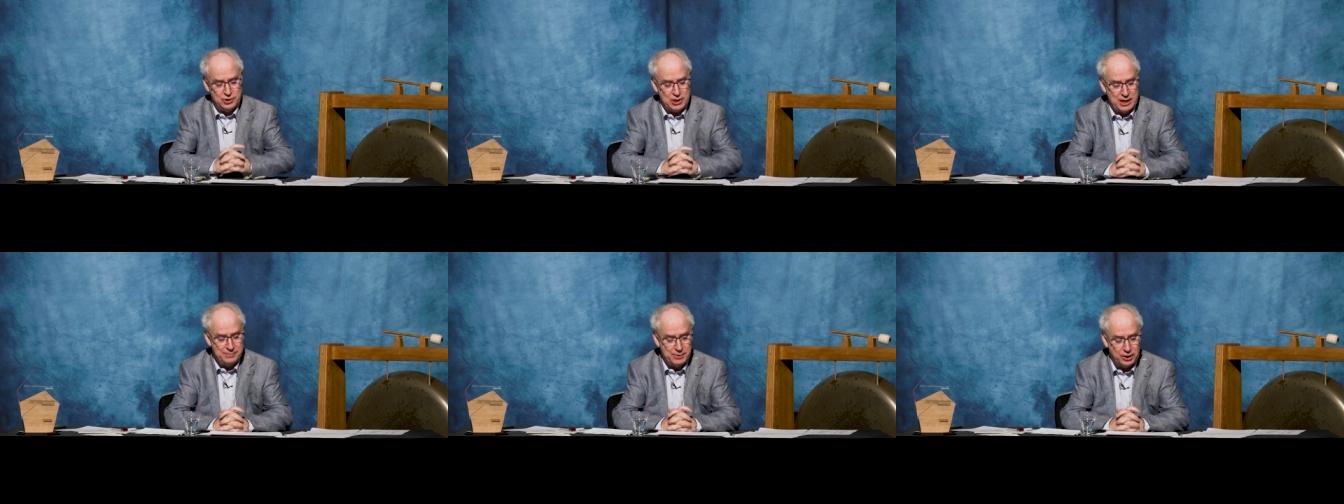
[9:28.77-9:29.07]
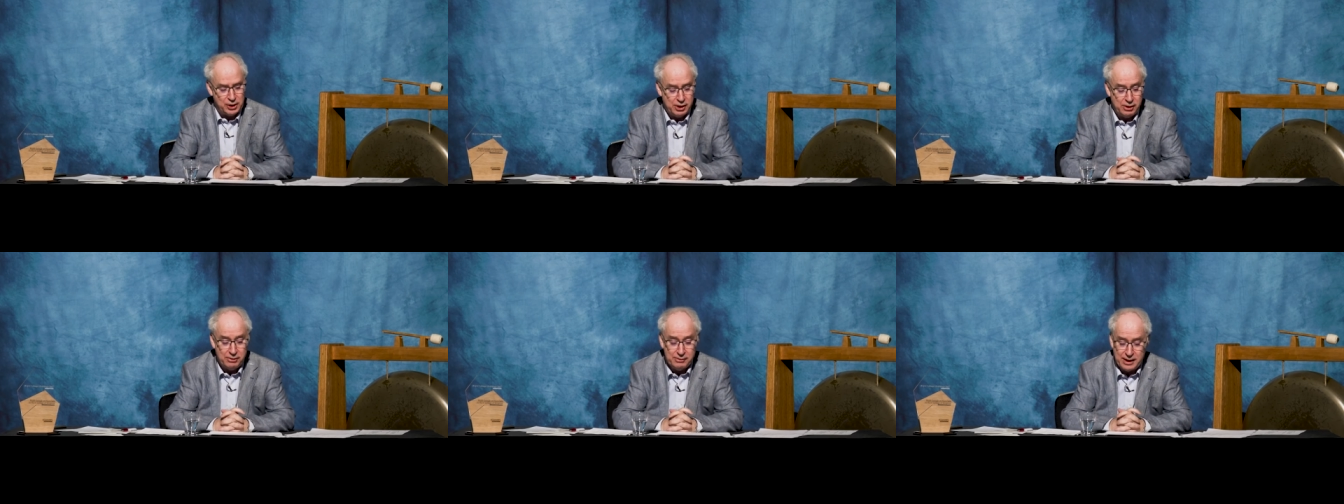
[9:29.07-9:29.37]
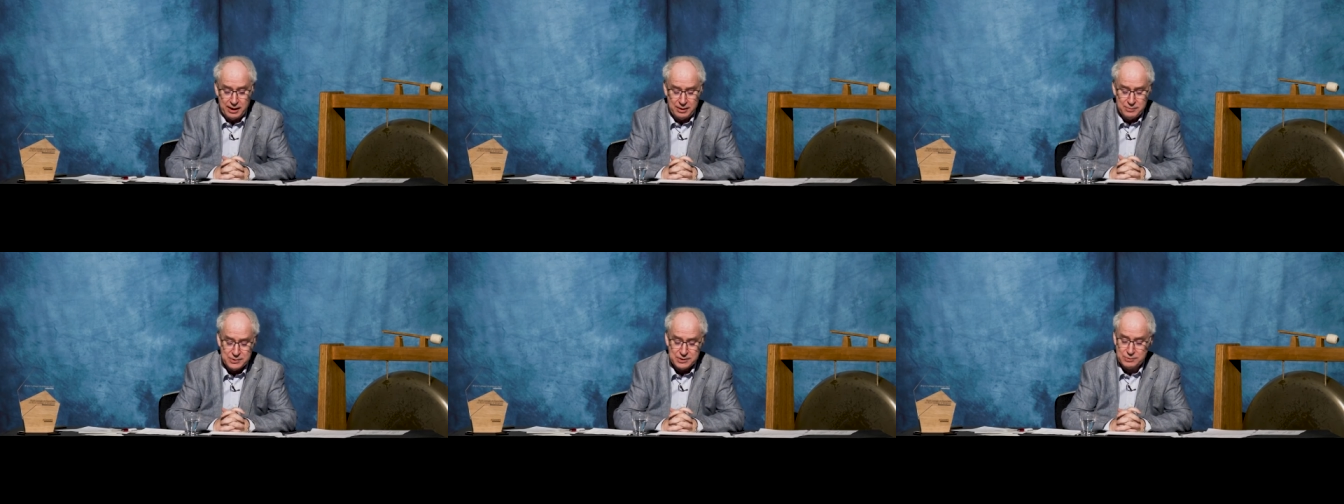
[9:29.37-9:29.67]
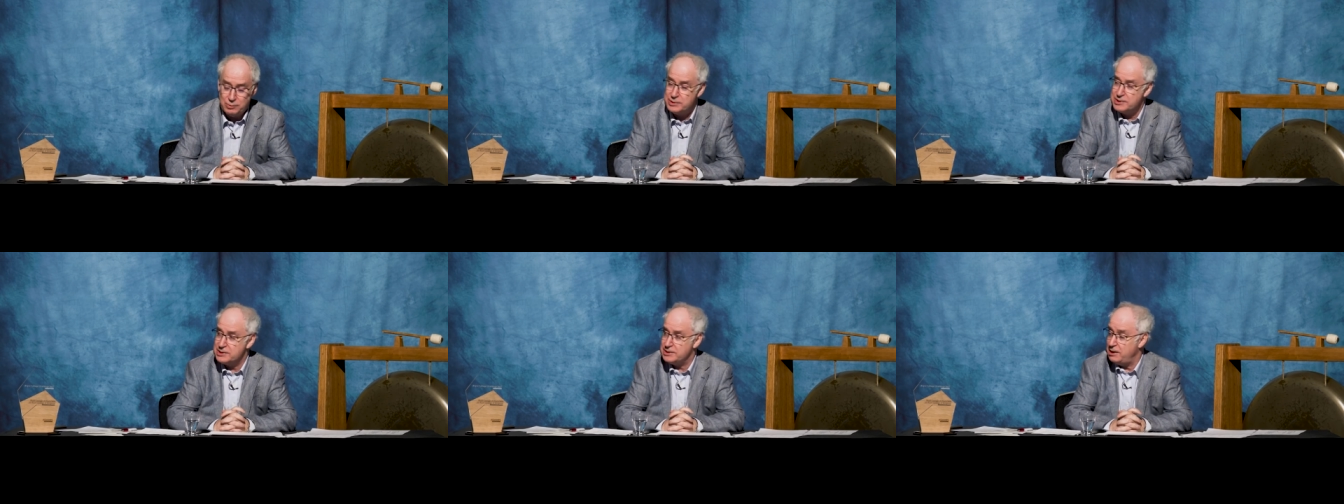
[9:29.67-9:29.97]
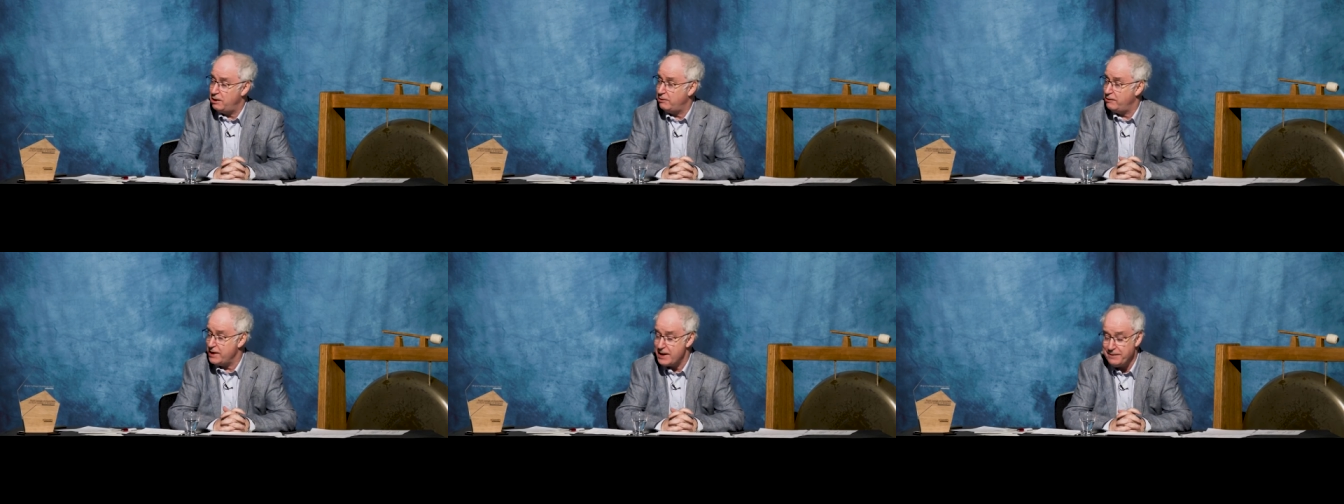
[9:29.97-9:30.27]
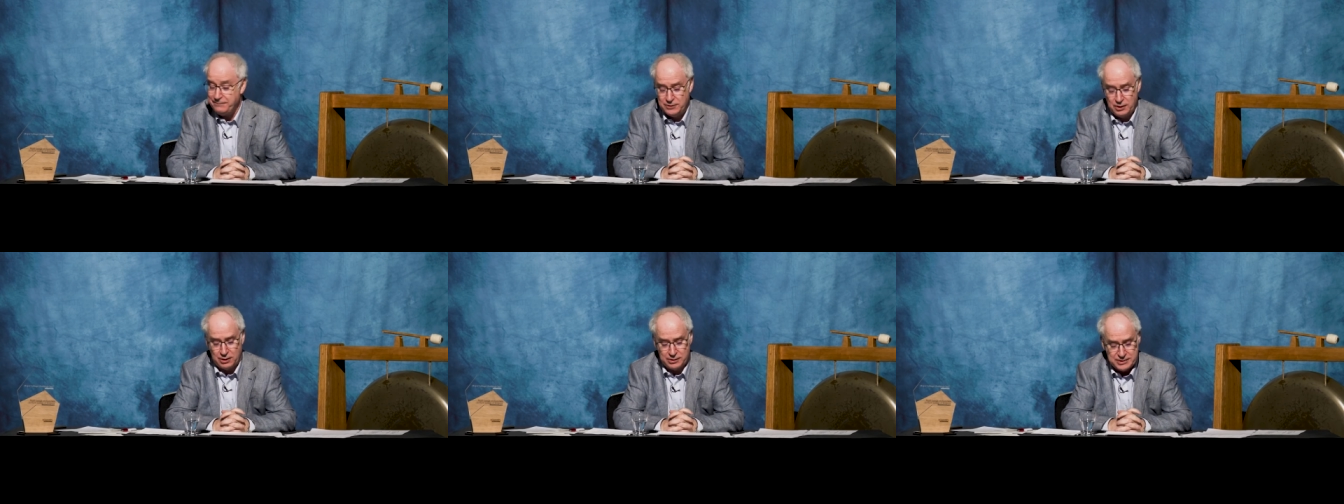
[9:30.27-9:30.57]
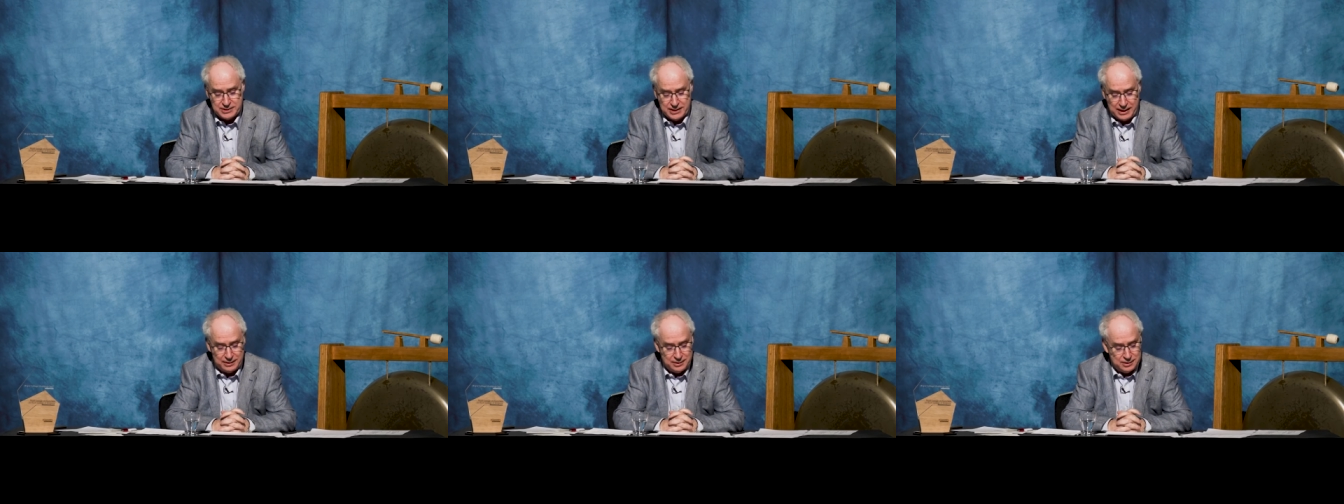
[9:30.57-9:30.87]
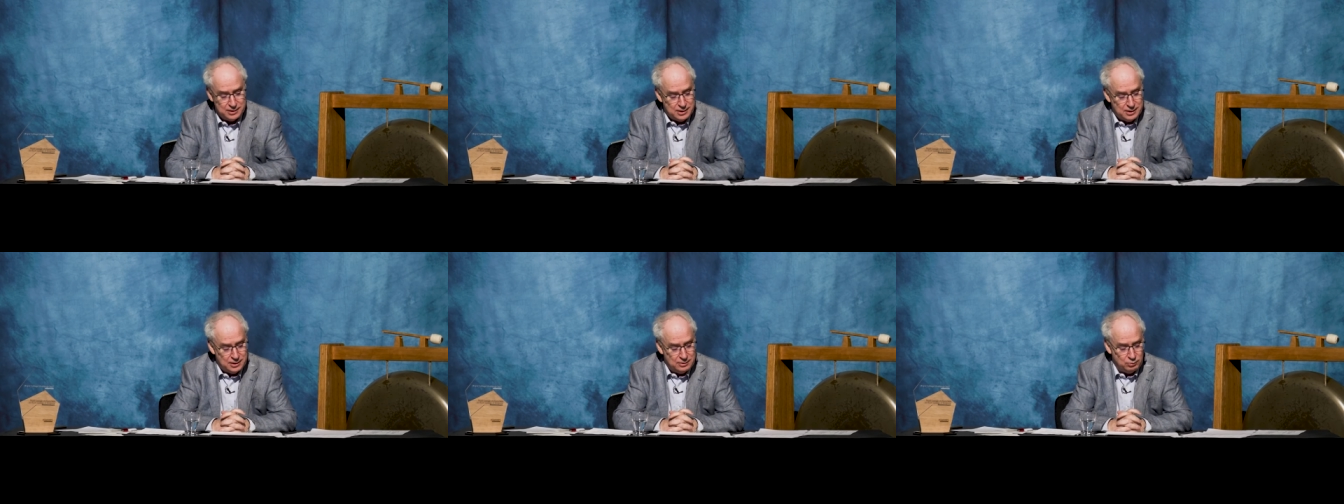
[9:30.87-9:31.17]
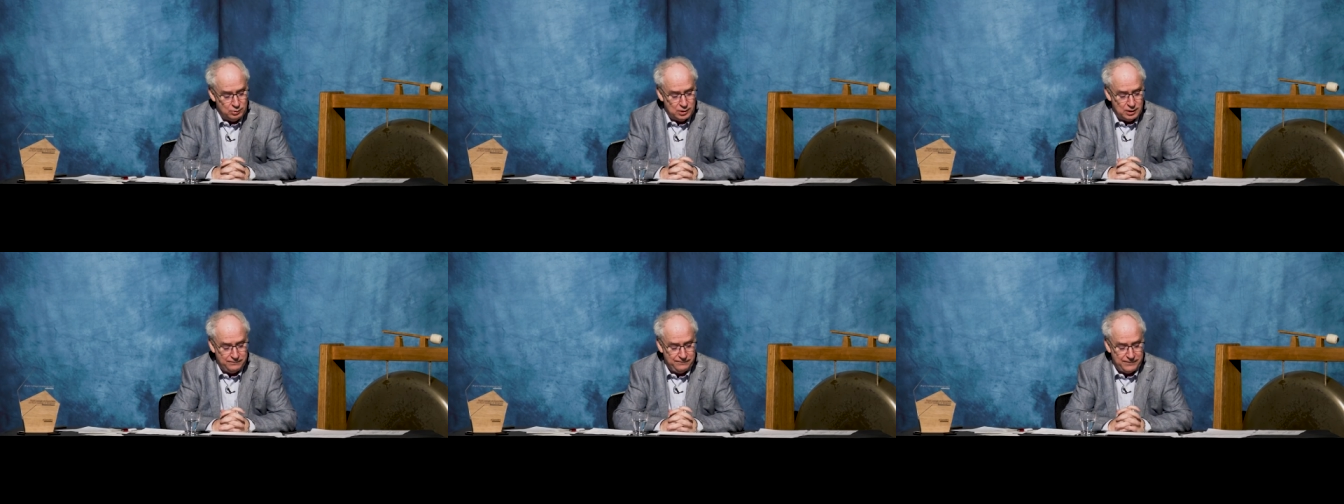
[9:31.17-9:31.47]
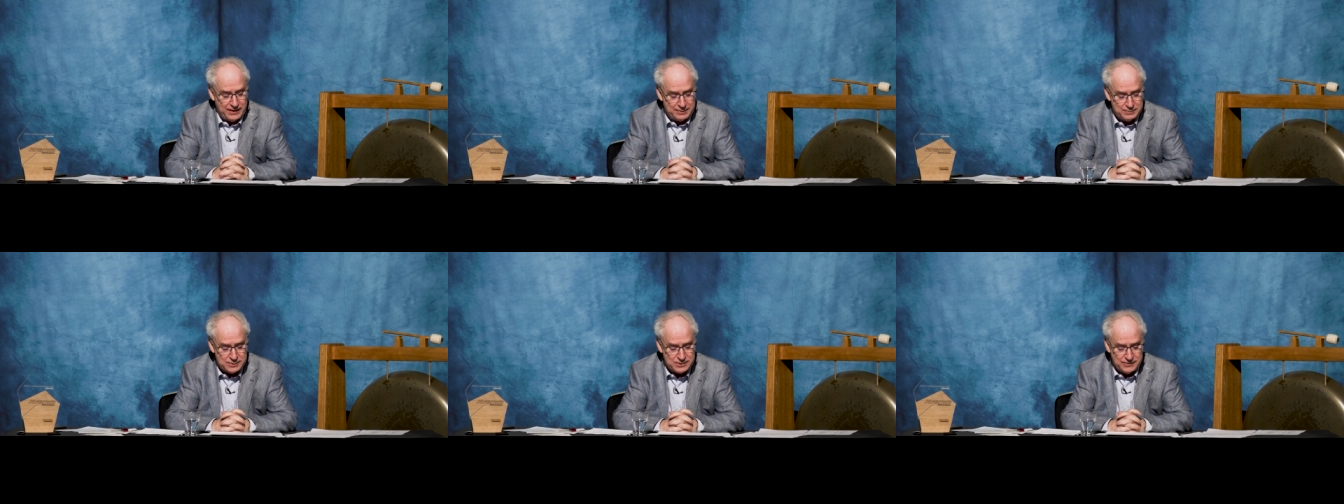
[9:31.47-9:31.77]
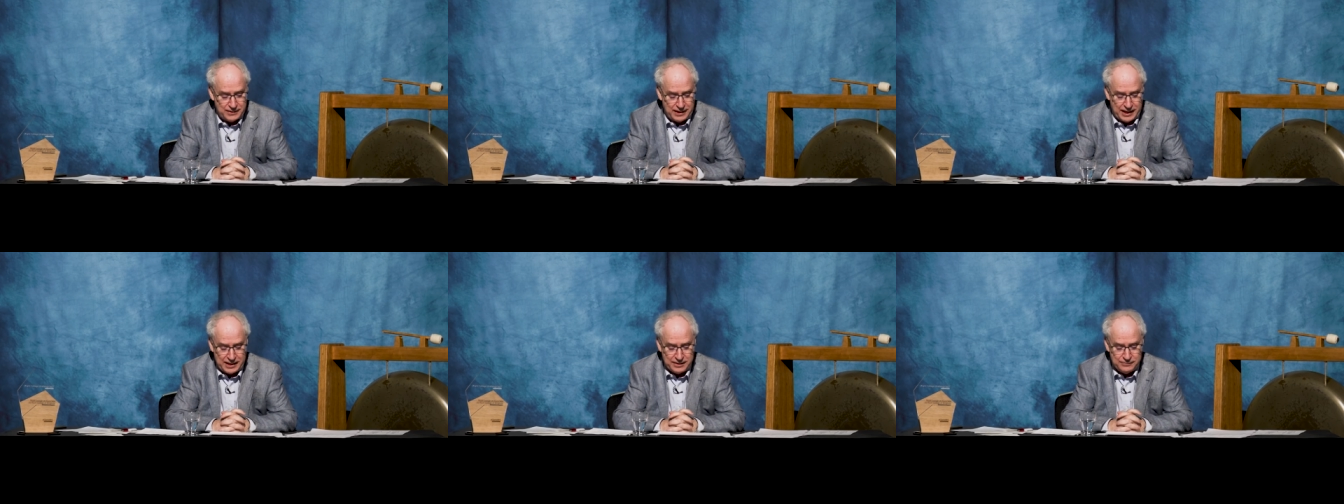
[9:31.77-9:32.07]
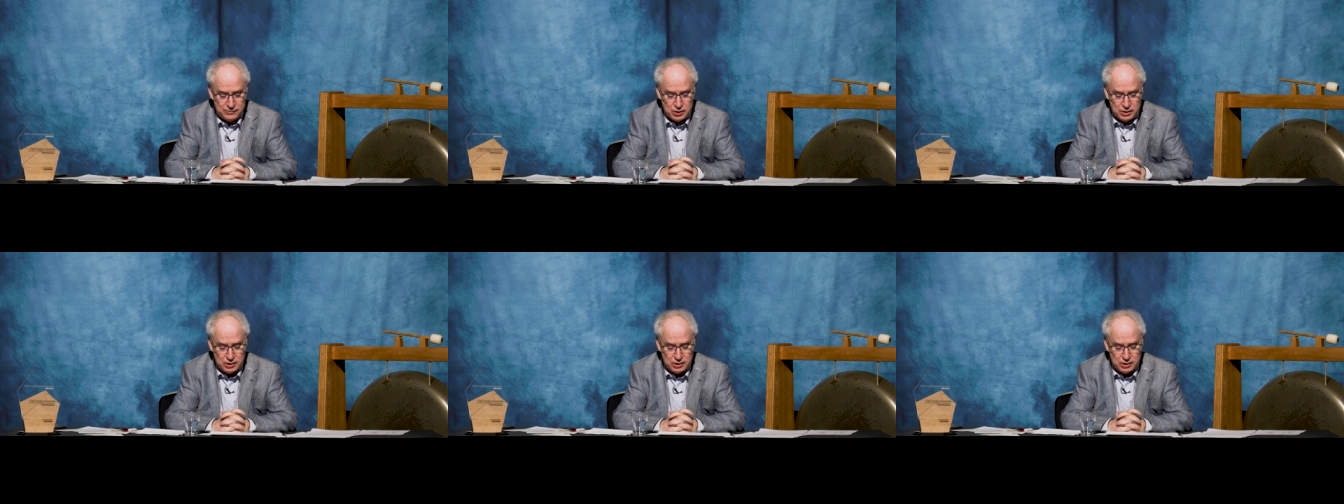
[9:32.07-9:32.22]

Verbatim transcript: Jed Mercurio was once an RAF doctor, world famous for Line of